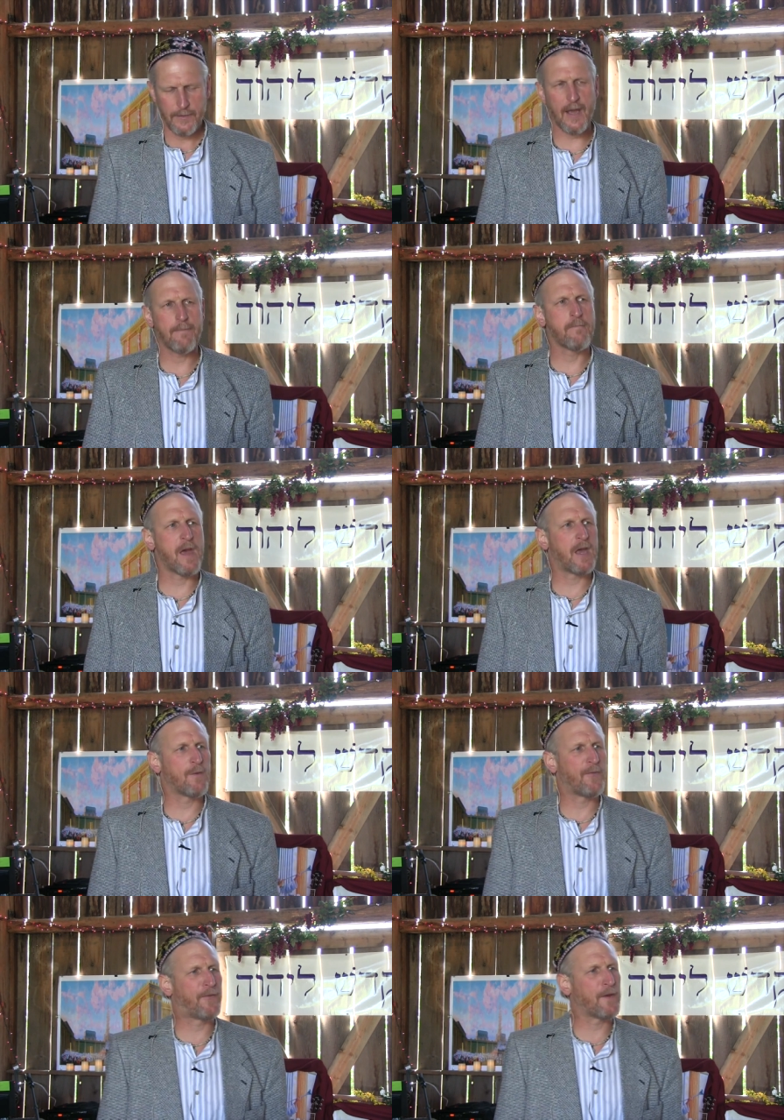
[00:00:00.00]
Yet
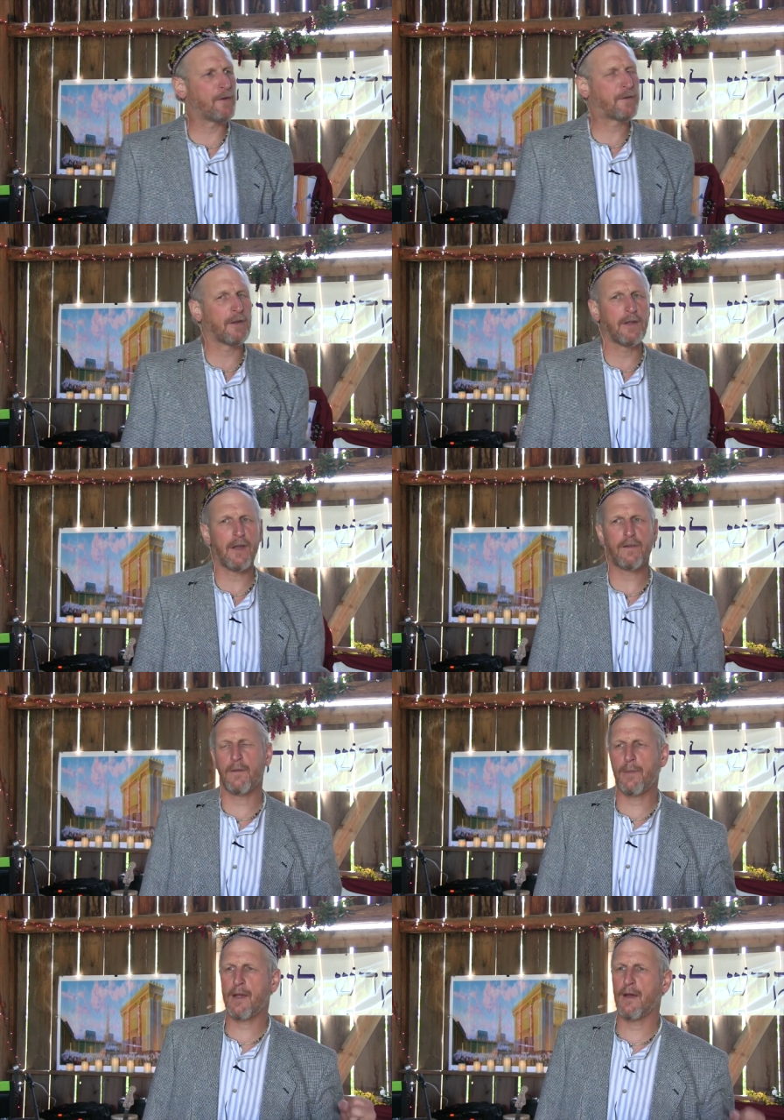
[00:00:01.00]
men refuse to
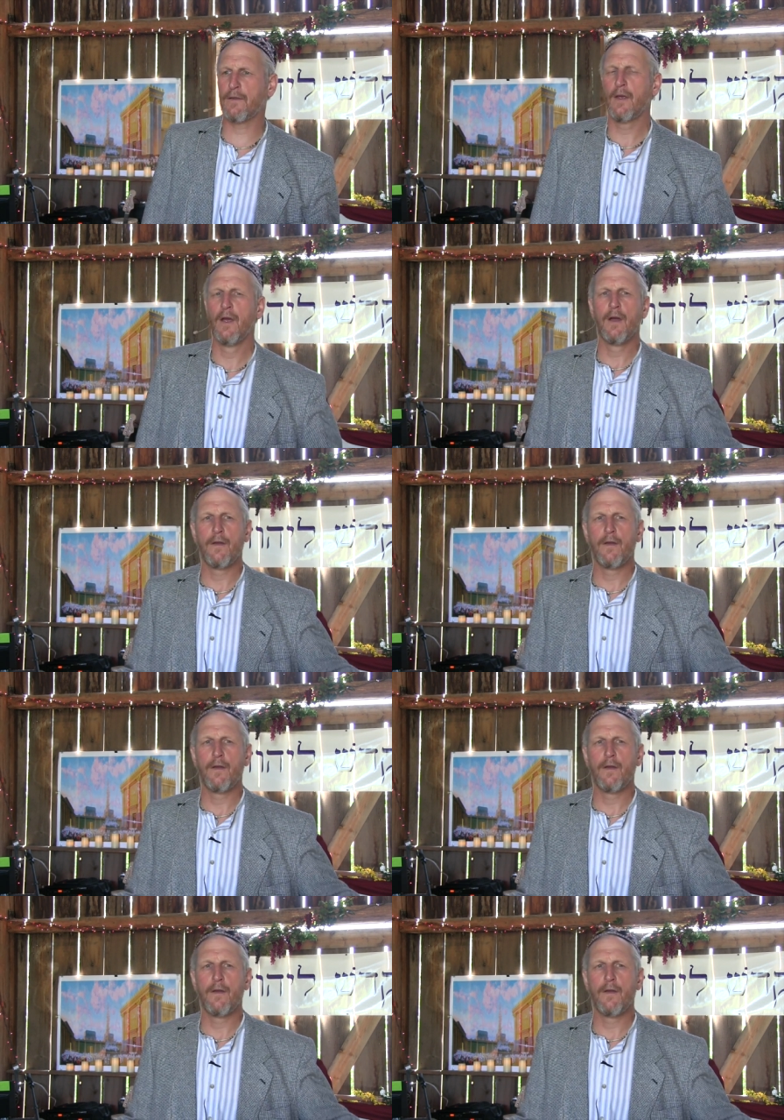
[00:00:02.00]
listen because